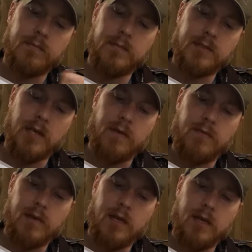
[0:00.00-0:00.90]

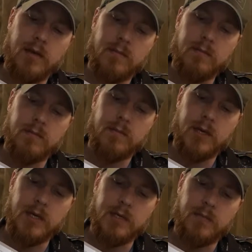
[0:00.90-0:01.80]
safety
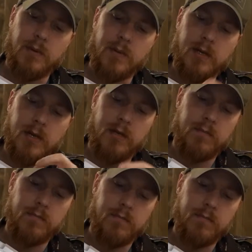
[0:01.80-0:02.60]
is properly